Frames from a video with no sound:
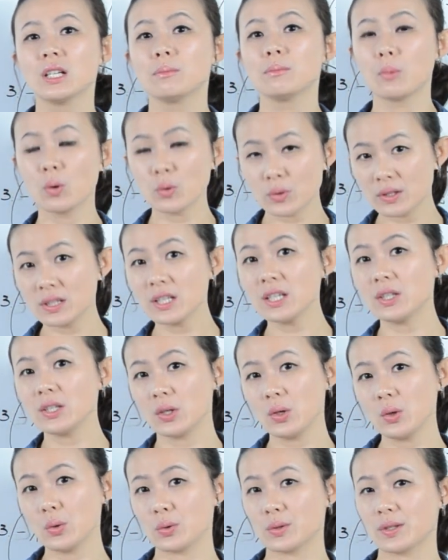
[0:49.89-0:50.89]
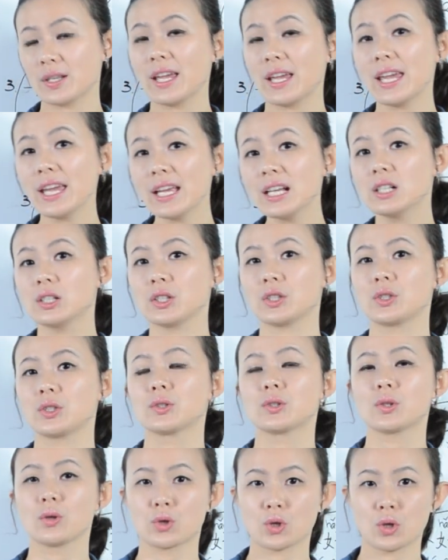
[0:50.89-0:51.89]
mostly used English
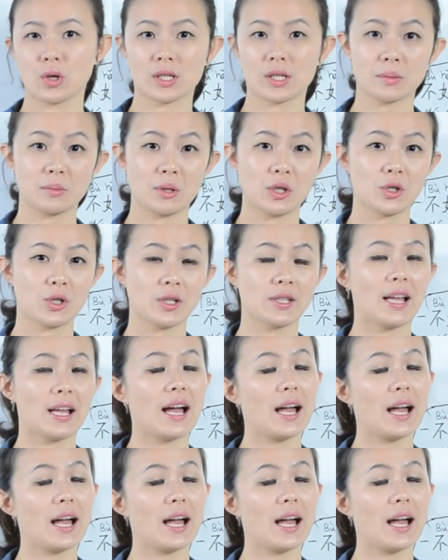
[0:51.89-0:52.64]
social expression